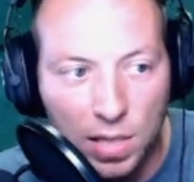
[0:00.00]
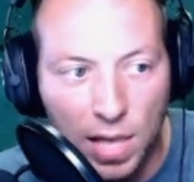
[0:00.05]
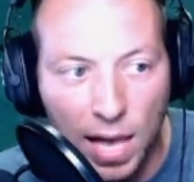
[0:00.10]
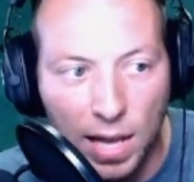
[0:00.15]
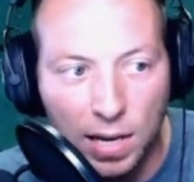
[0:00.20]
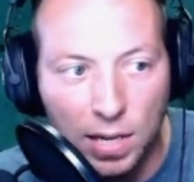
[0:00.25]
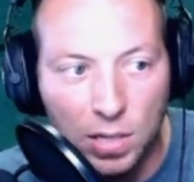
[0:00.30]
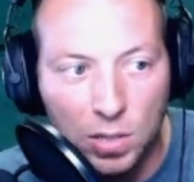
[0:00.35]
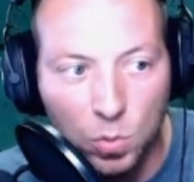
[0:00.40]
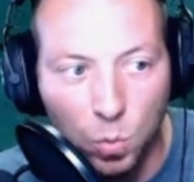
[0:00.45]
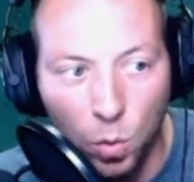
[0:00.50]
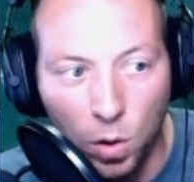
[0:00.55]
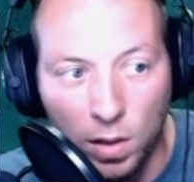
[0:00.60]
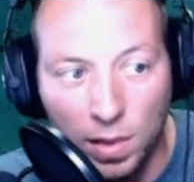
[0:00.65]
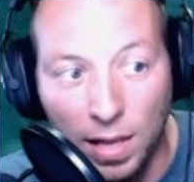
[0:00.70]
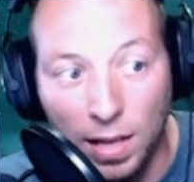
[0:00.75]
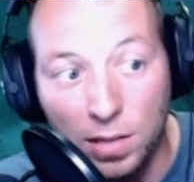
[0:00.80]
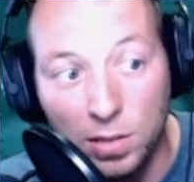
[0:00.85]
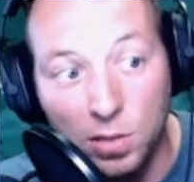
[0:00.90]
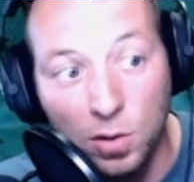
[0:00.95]
that is
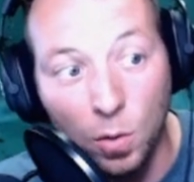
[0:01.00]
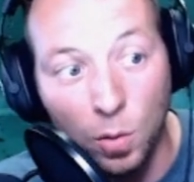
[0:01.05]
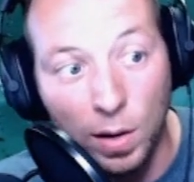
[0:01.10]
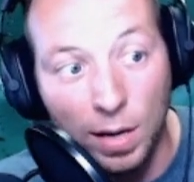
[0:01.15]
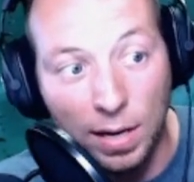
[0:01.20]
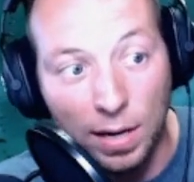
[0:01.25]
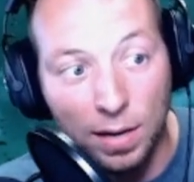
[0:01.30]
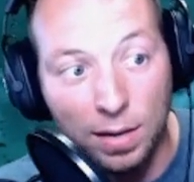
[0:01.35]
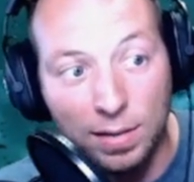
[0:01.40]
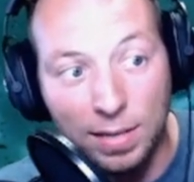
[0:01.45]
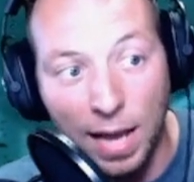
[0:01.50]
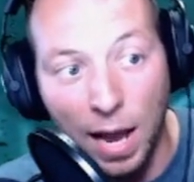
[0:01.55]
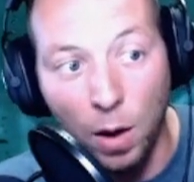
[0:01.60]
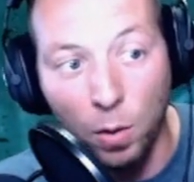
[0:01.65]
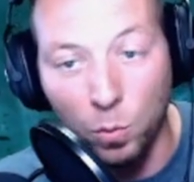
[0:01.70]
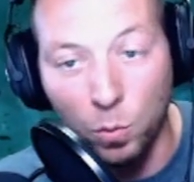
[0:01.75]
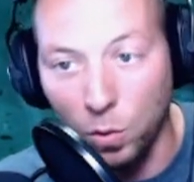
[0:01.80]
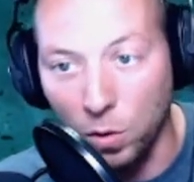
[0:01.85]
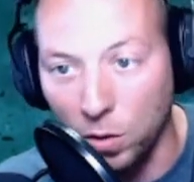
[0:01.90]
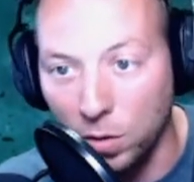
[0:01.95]
one that is going
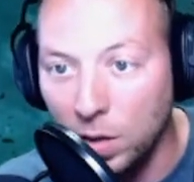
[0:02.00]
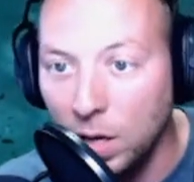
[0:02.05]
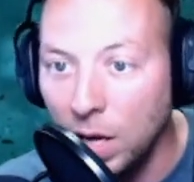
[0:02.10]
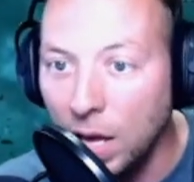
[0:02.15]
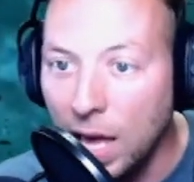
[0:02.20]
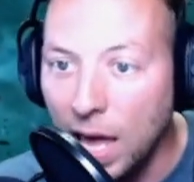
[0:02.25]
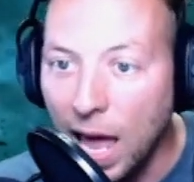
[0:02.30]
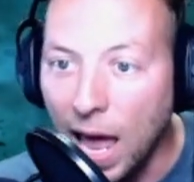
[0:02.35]
downward.